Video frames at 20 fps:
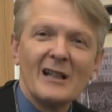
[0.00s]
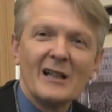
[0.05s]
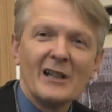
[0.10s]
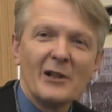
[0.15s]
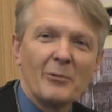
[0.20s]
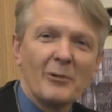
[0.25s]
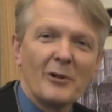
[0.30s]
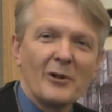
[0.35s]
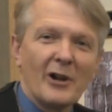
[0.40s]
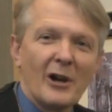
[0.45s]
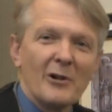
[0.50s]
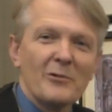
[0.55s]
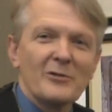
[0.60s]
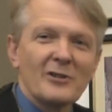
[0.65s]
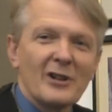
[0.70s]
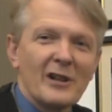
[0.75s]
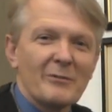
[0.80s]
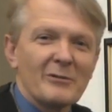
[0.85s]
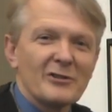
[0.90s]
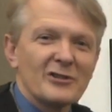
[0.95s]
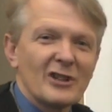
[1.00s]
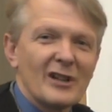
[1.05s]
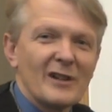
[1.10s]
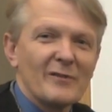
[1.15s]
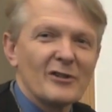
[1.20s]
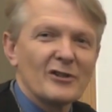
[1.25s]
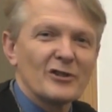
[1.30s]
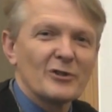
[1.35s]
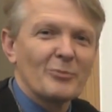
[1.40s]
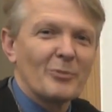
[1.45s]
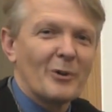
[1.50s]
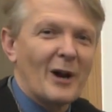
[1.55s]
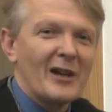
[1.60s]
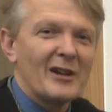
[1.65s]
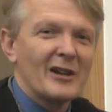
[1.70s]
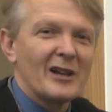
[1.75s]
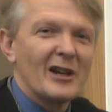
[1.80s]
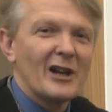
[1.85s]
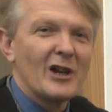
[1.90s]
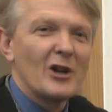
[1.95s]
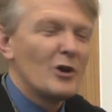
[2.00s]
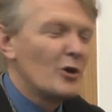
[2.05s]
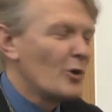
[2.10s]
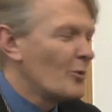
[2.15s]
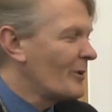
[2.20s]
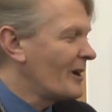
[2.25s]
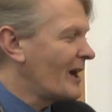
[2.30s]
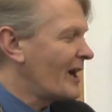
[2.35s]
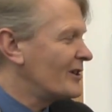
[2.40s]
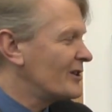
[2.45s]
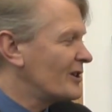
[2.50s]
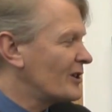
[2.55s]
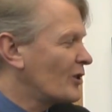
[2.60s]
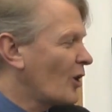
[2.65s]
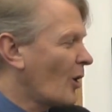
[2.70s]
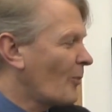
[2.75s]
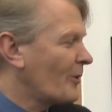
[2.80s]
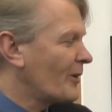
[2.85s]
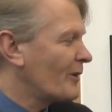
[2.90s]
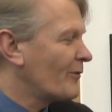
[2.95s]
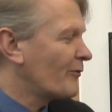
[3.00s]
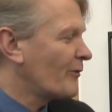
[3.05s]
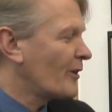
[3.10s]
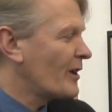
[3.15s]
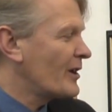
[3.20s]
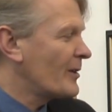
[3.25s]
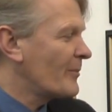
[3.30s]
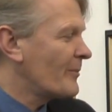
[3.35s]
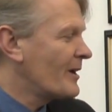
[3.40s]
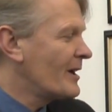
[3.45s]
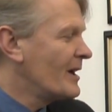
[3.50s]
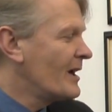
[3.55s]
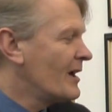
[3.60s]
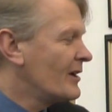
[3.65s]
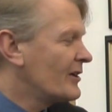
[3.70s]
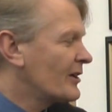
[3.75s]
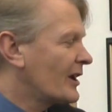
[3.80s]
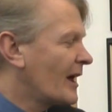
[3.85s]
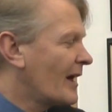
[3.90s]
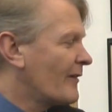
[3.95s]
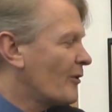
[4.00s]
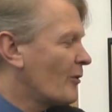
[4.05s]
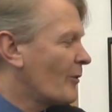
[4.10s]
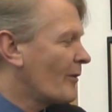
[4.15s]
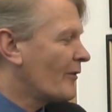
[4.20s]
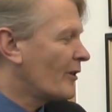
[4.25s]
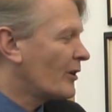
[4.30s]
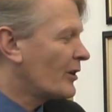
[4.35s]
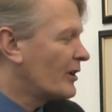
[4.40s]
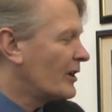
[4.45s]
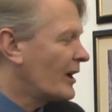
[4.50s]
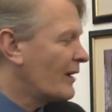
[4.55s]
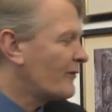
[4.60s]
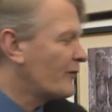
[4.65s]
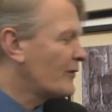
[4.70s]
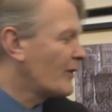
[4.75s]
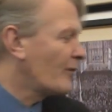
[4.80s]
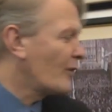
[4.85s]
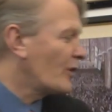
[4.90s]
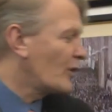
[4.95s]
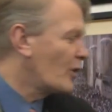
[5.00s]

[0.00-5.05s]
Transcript: You will note he received a splendid illuminated copy of freedom together with a gift of a